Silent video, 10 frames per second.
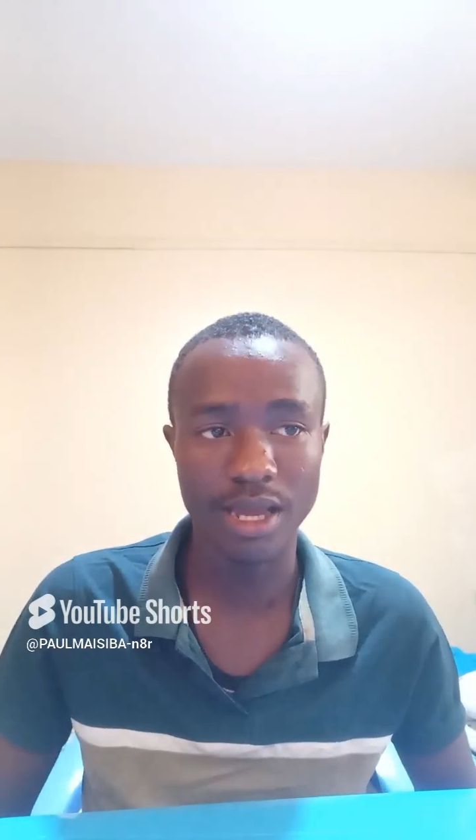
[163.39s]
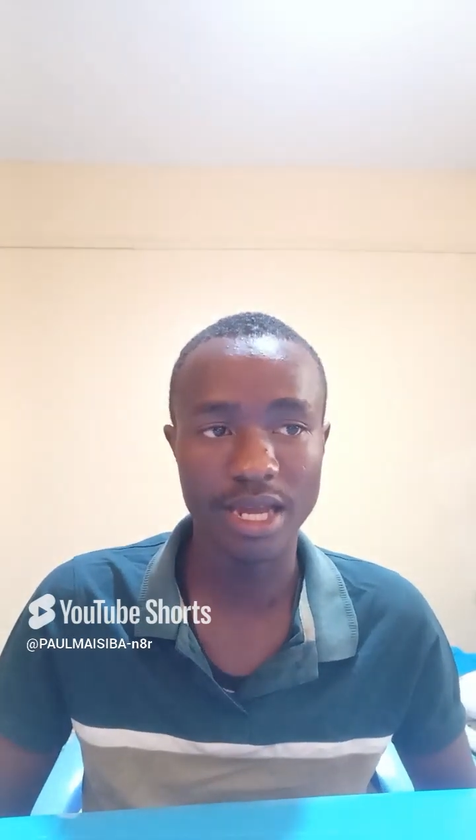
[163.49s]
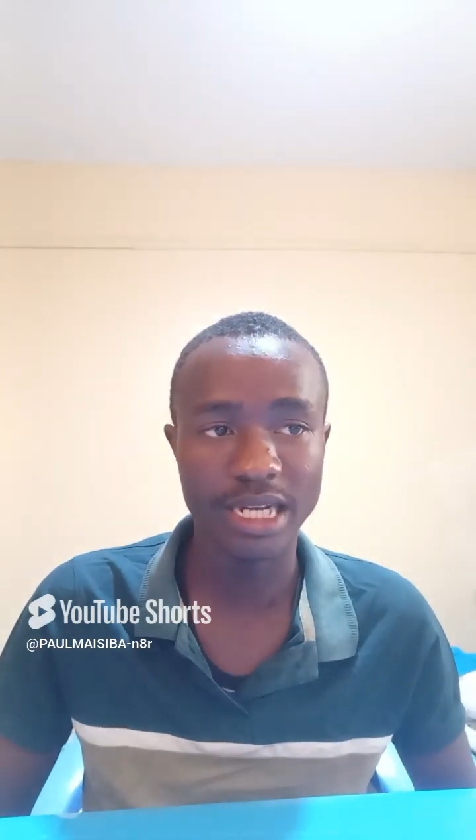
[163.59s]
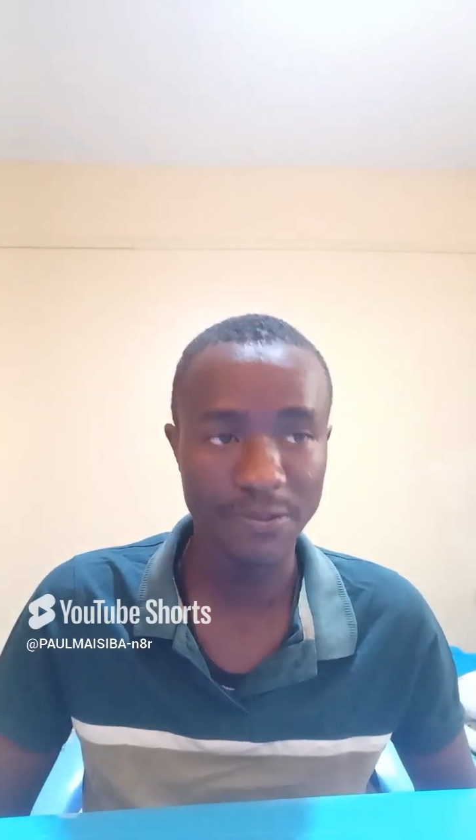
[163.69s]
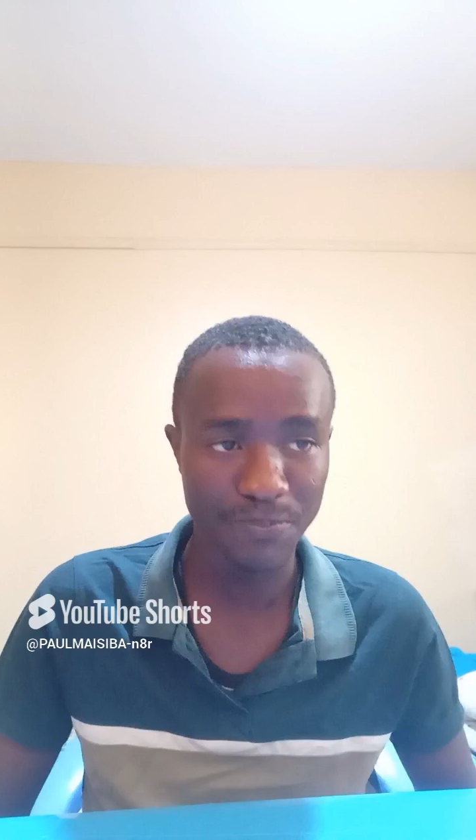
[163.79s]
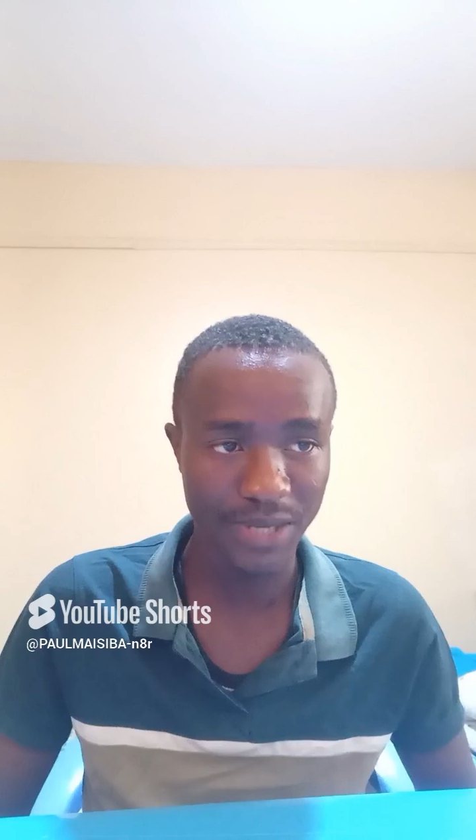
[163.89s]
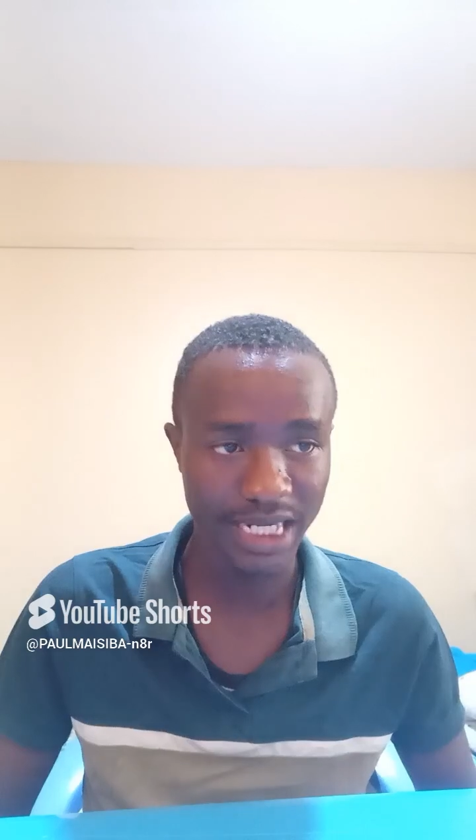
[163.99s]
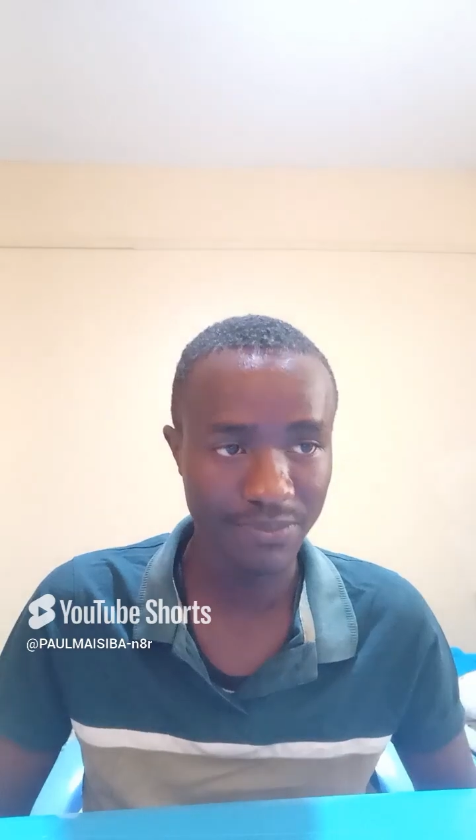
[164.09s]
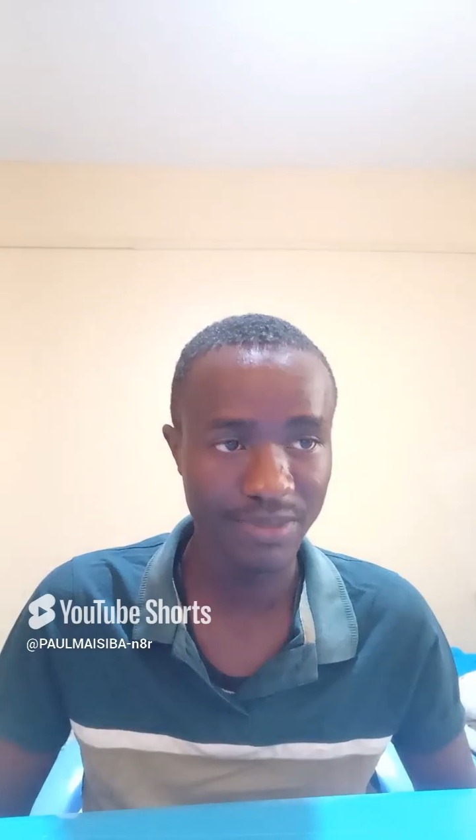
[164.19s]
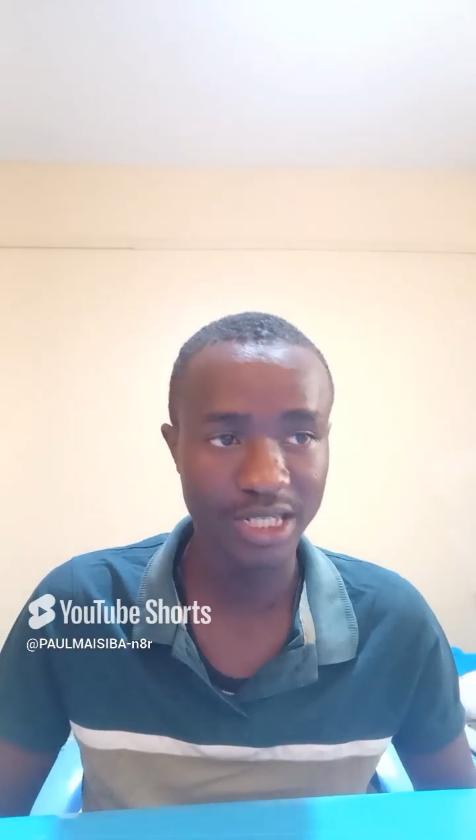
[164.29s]
a
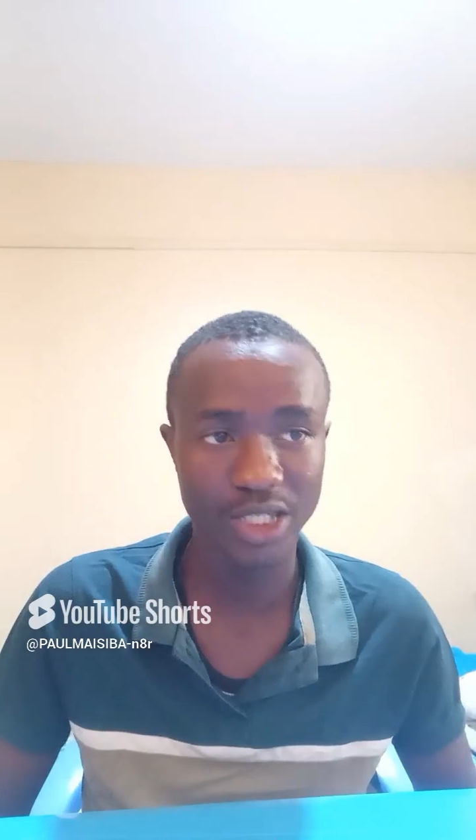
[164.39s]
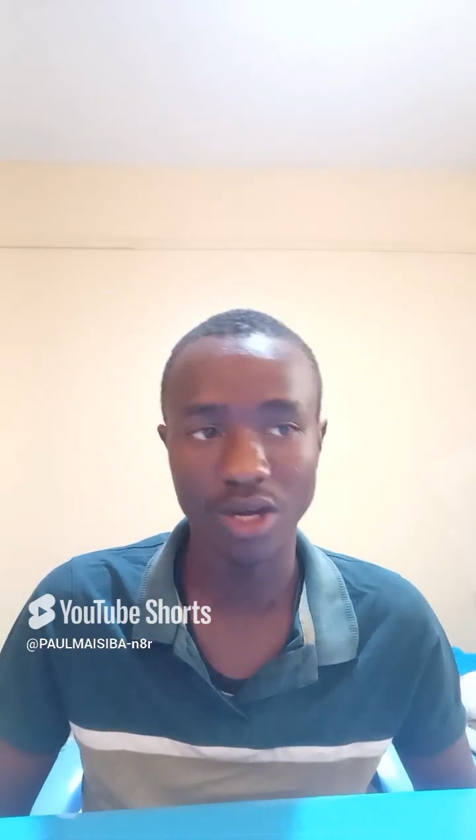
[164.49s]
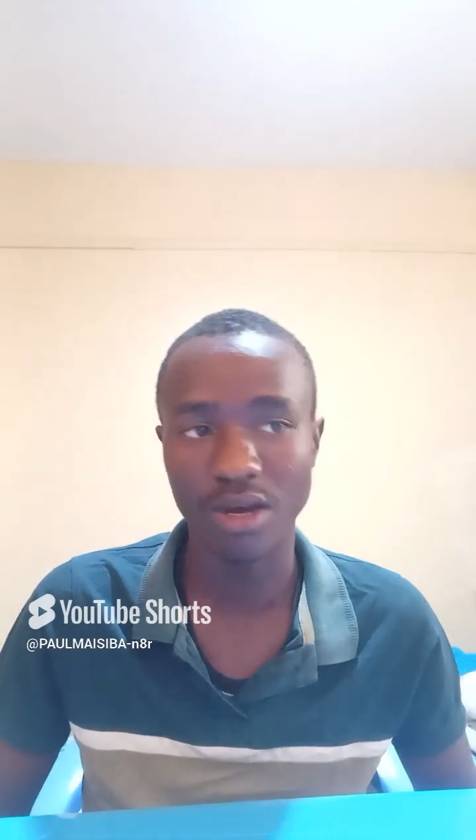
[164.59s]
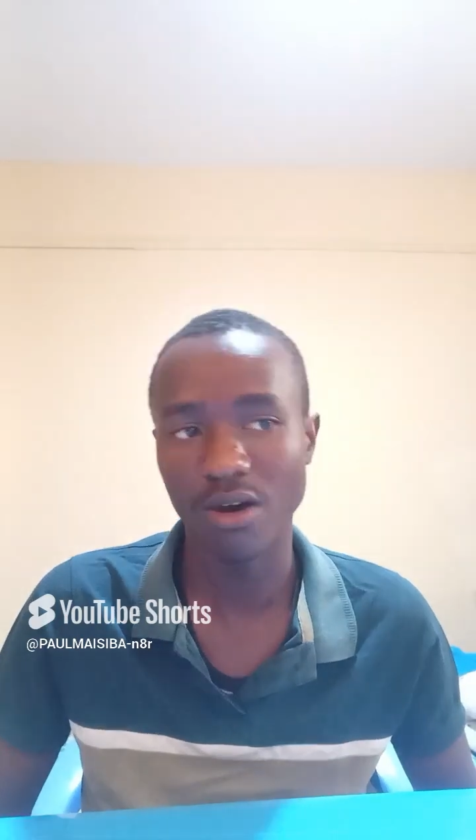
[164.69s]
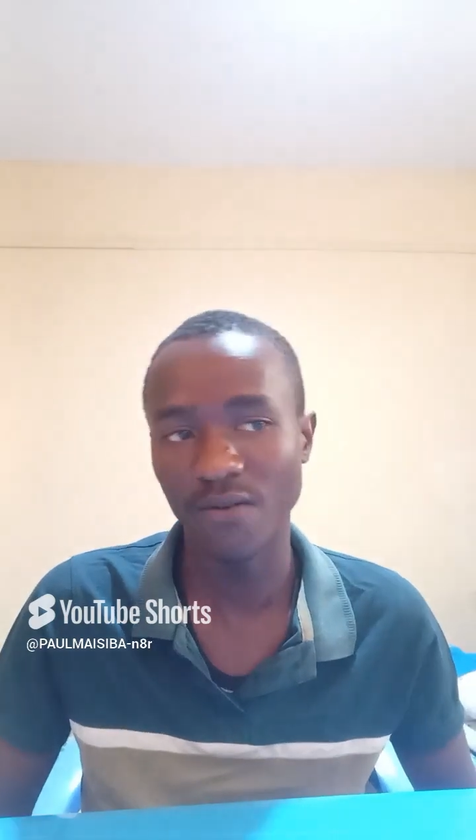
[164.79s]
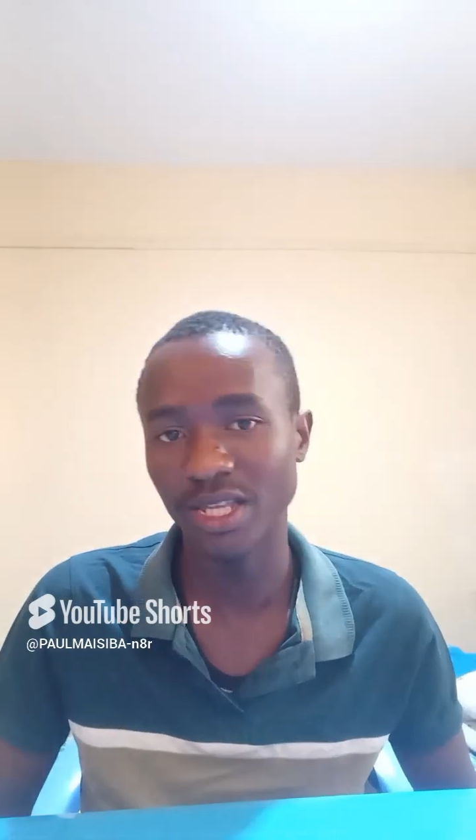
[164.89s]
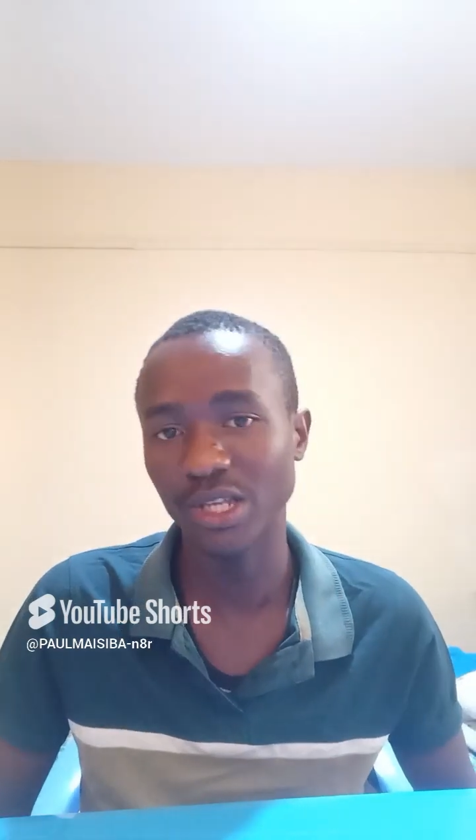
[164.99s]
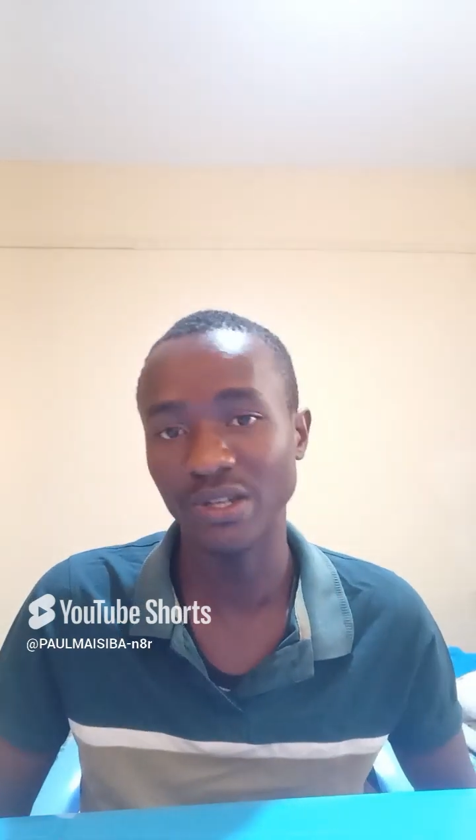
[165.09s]
department of the